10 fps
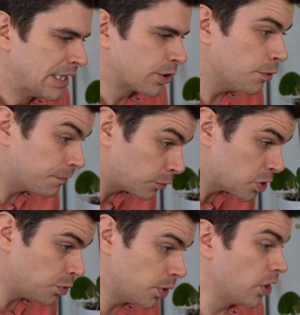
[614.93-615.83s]
Code
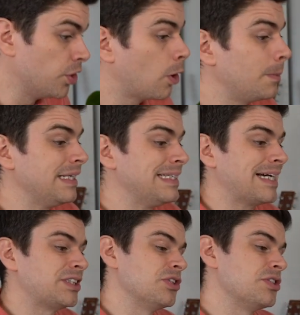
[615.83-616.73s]
41
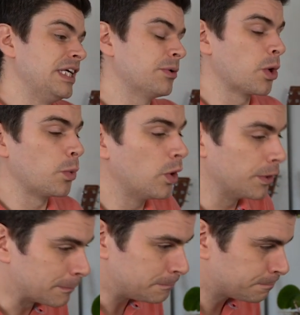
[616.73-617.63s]
Anomaly-01.
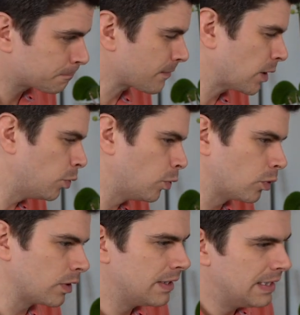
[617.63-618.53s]

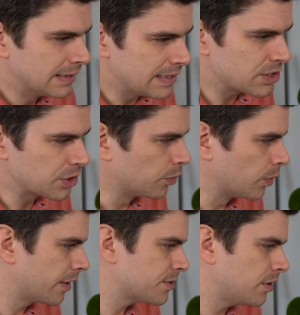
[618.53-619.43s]
Oh, this is a good
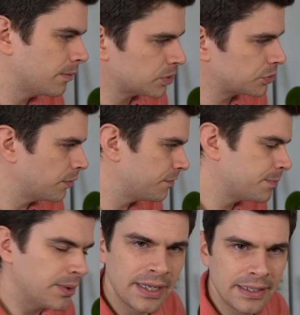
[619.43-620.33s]
one. I'm not sure if to
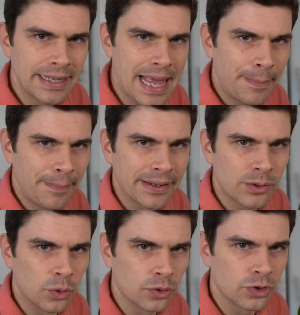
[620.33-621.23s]
put it in the epic
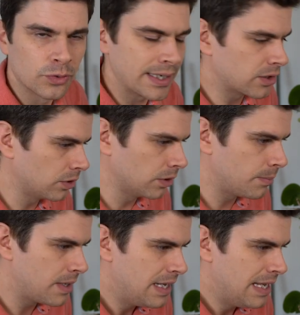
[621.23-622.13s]
or the great column.
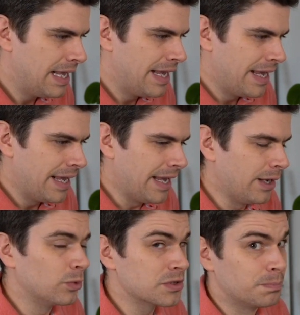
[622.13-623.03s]

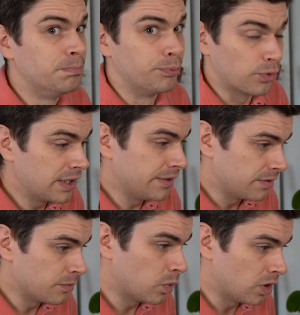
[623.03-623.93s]
It was
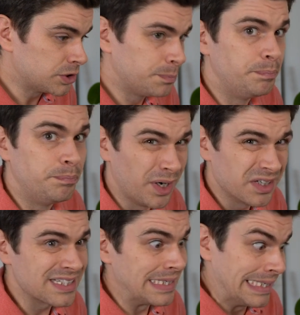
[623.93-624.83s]
brilliant watch,
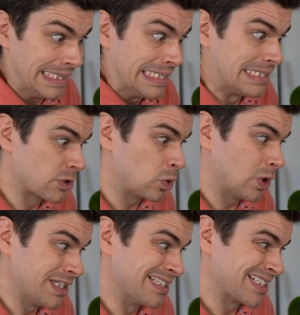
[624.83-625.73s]
but it is
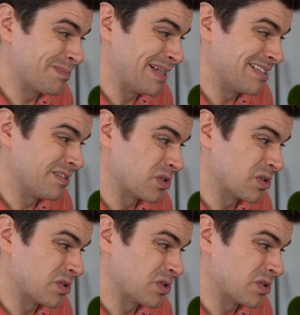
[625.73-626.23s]
quite expensive.